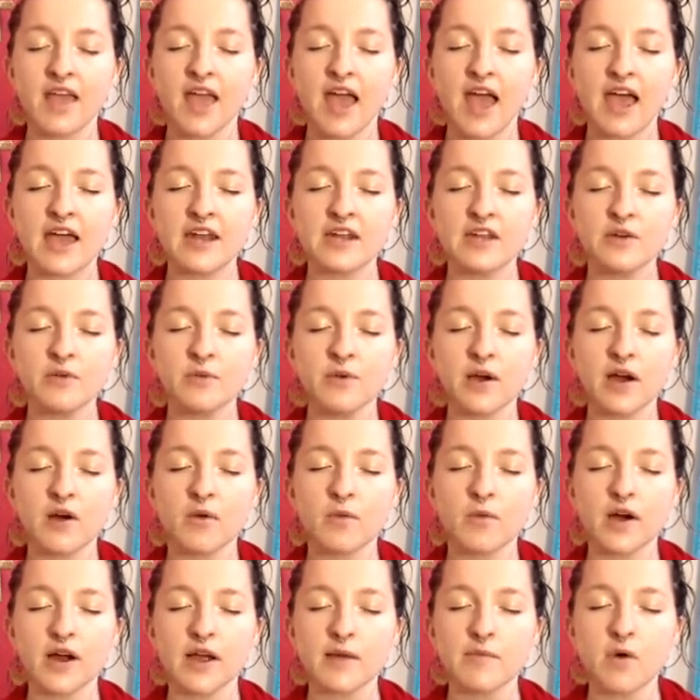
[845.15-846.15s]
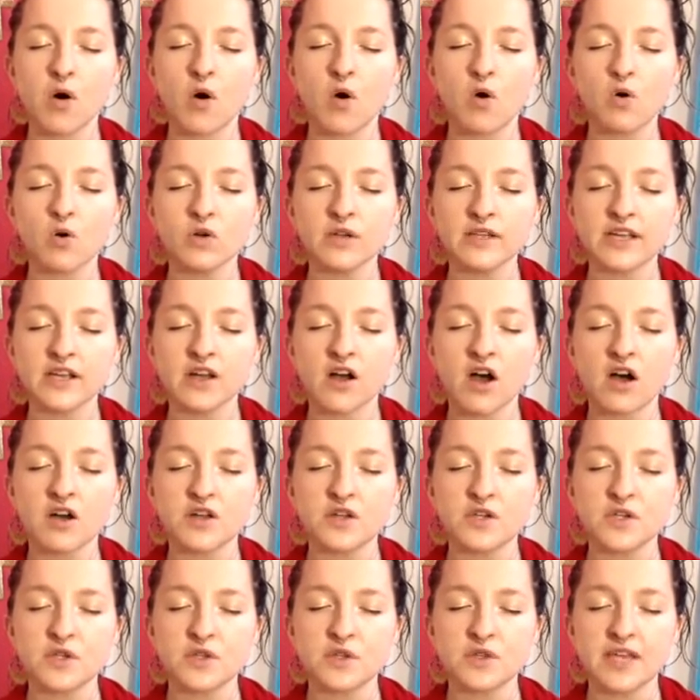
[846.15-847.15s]
Anywhere where I'm holding
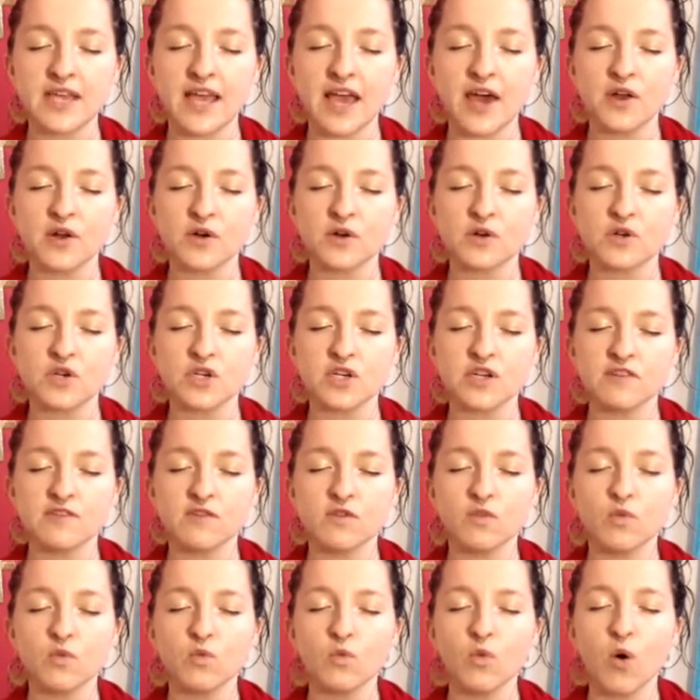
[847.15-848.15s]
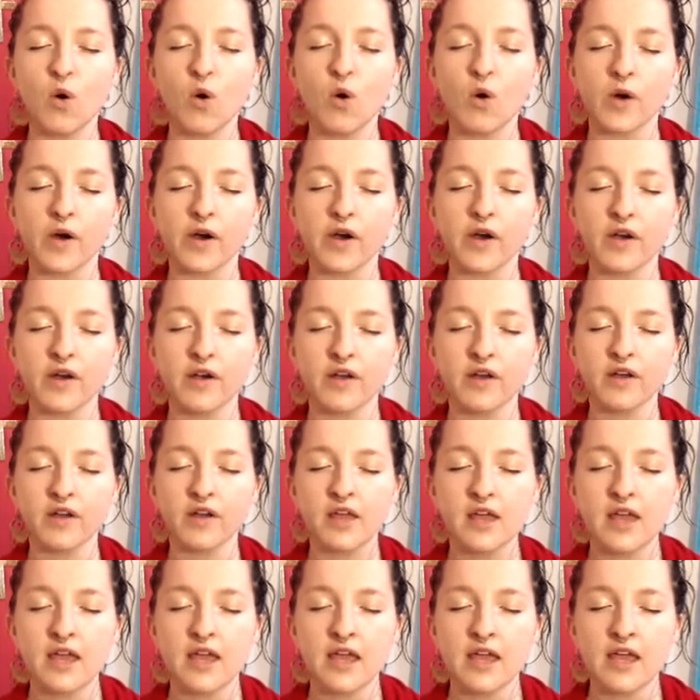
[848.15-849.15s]
on to the energy of war,
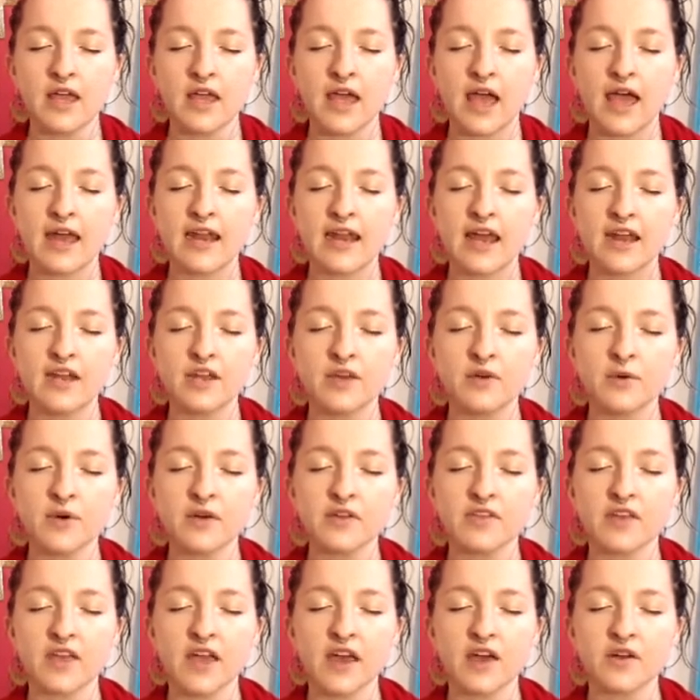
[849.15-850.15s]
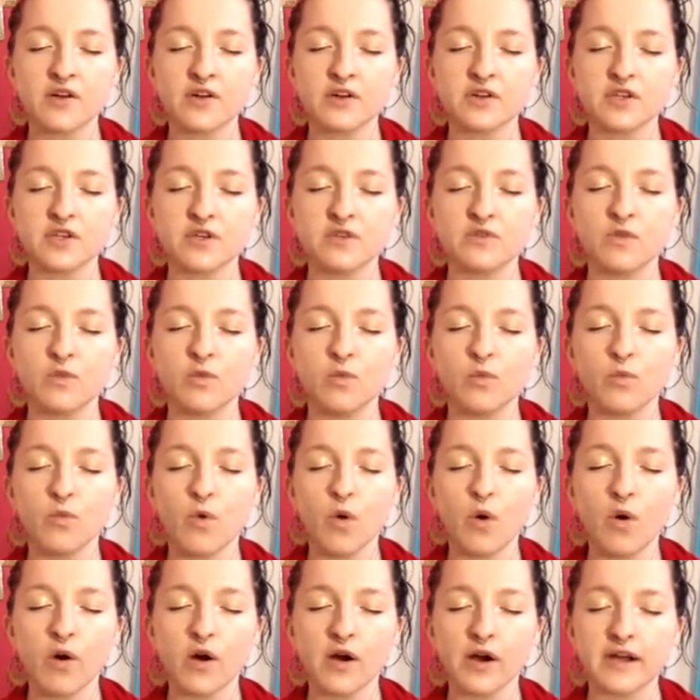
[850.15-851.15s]
and anywhere the energy of
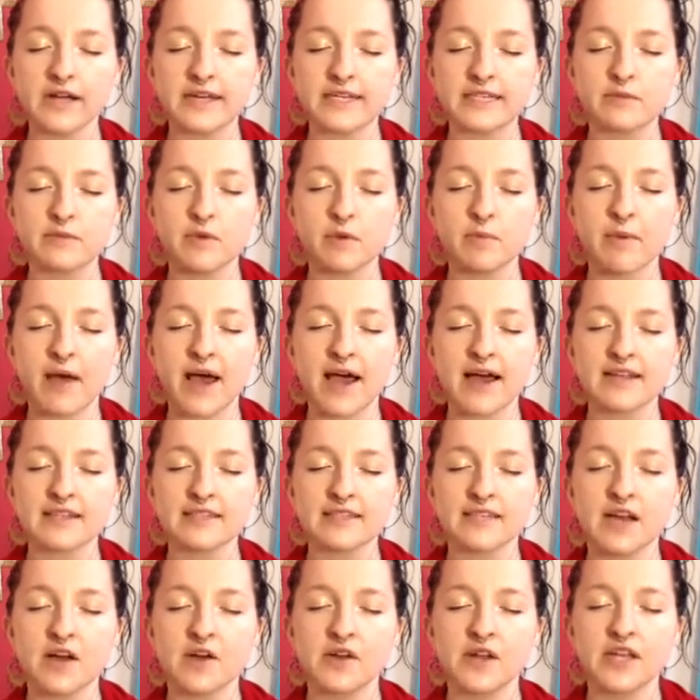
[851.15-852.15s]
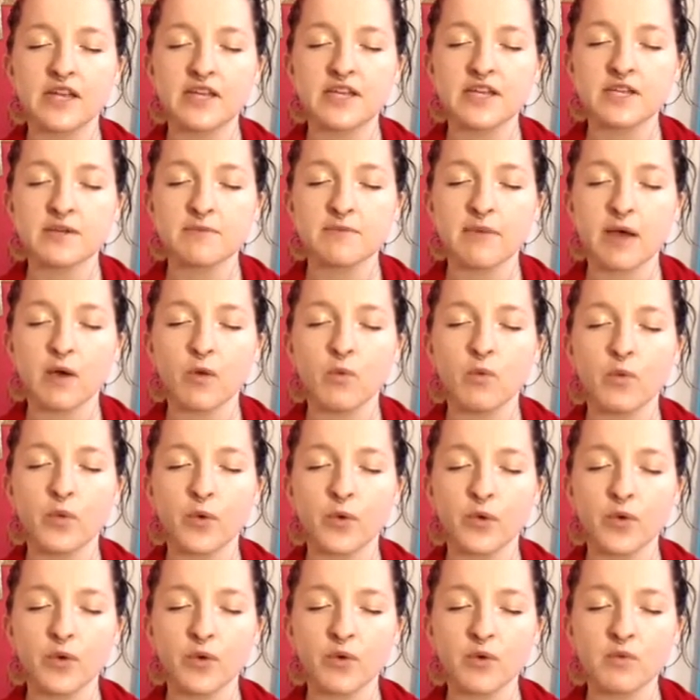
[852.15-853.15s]
war has been passed down into my
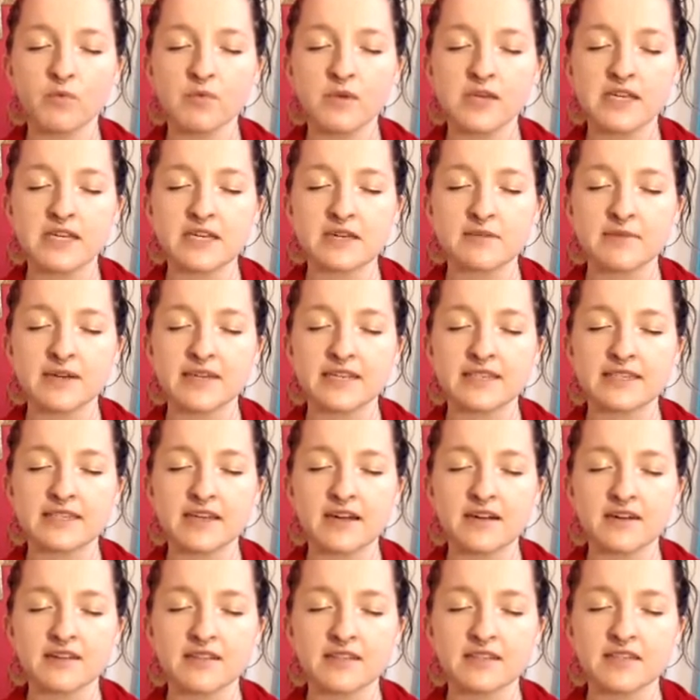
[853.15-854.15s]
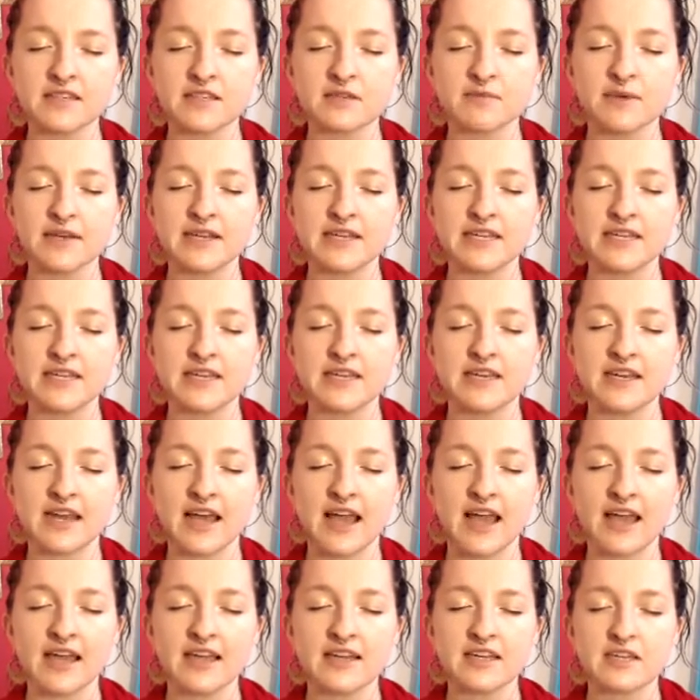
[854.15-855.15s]
womb, into my cells, into my
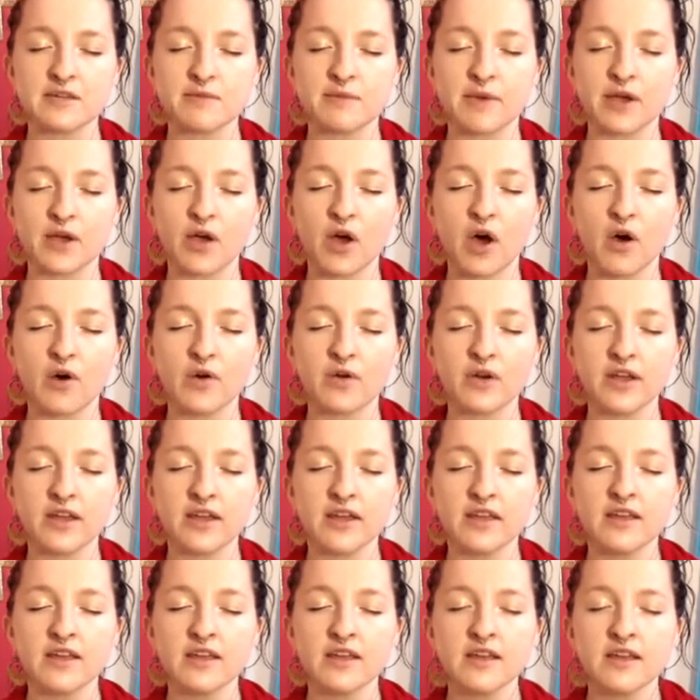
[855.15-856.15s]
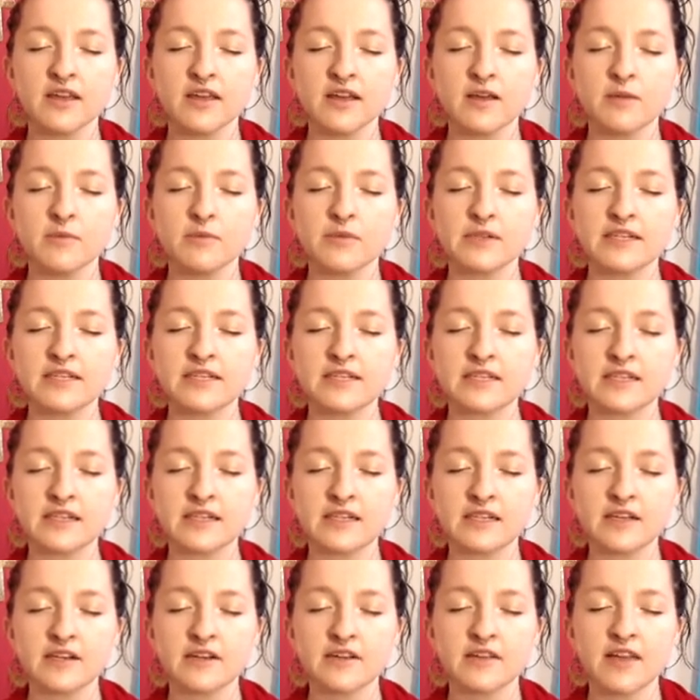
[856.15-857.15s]
DNA, into my coding, please
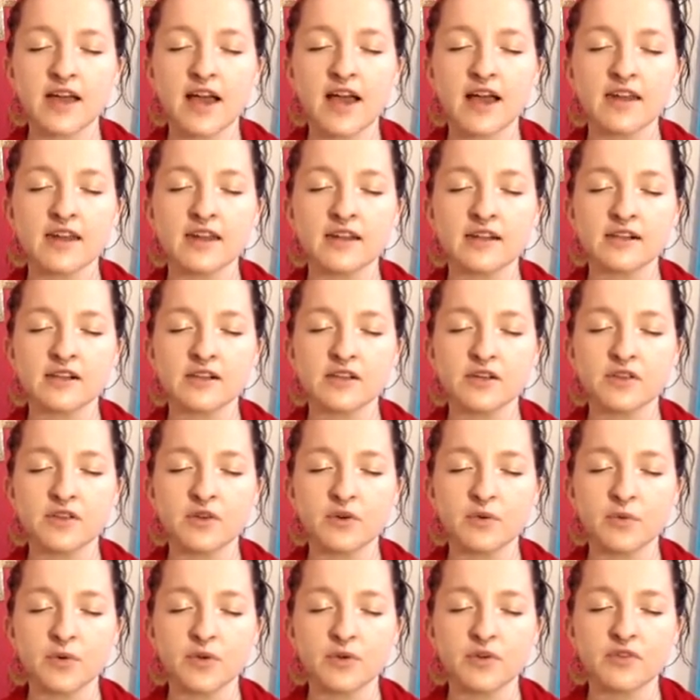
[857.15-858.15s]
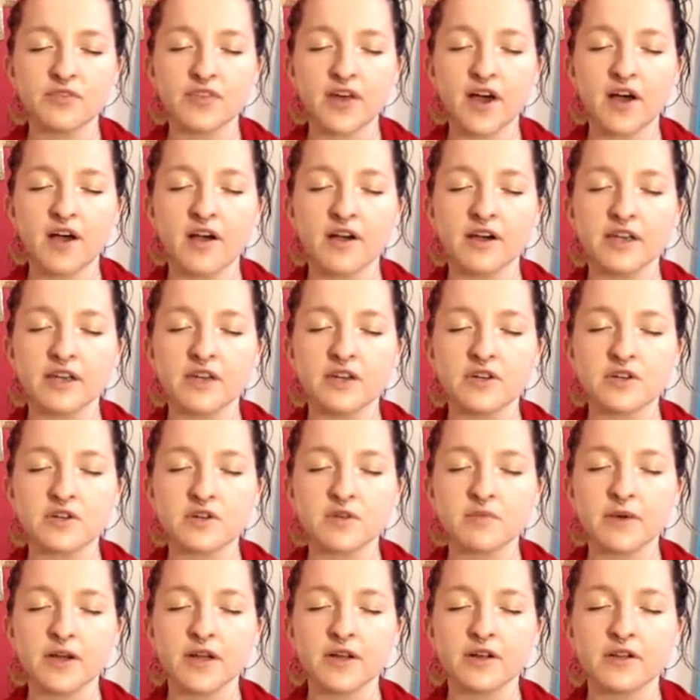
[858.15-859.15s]
clear that and clear the root of that, Archangel
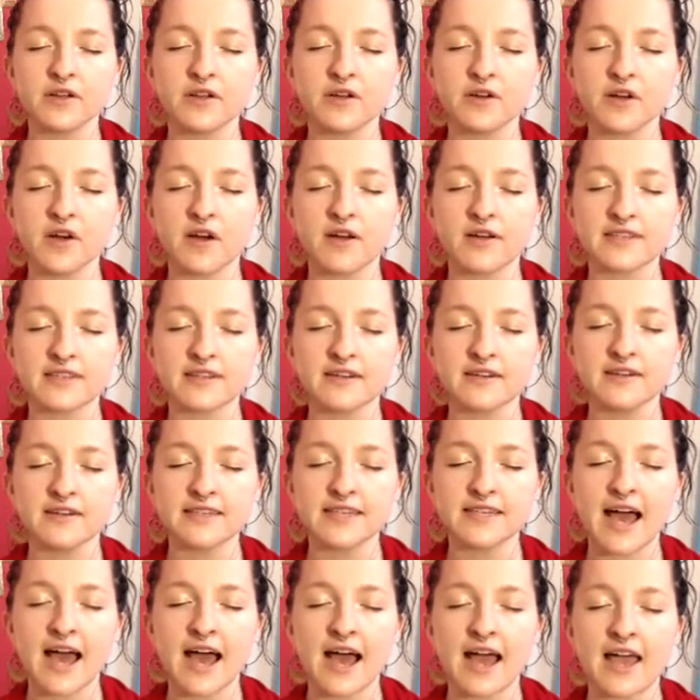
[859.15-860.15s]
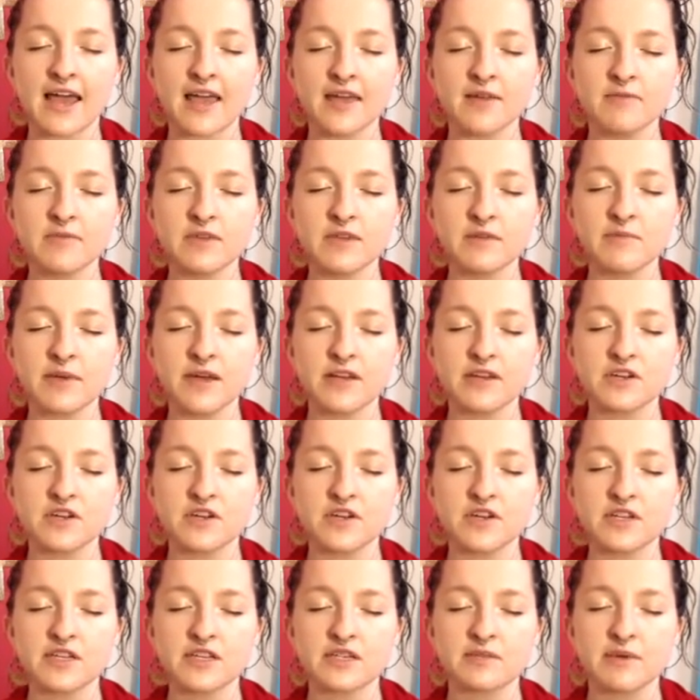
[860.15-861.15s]
Michael, across all time,
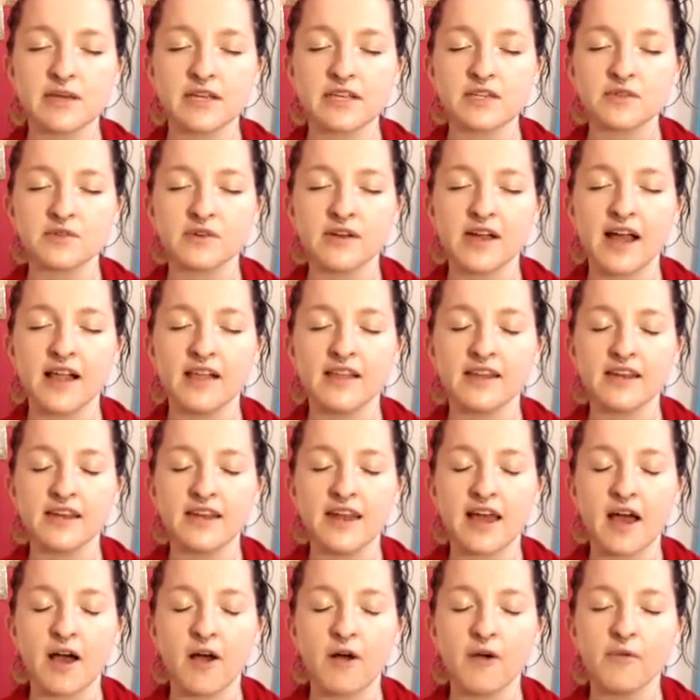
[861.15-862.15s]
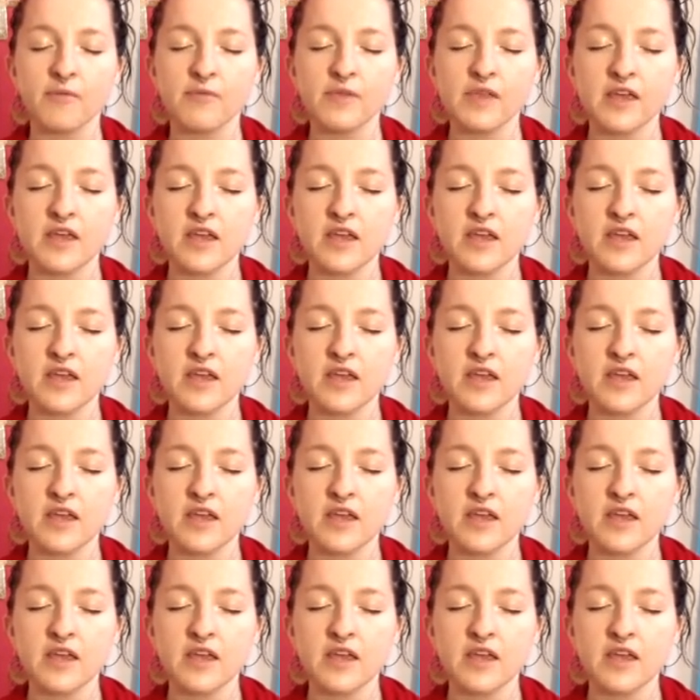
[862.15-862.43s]
dimension, space, reality now.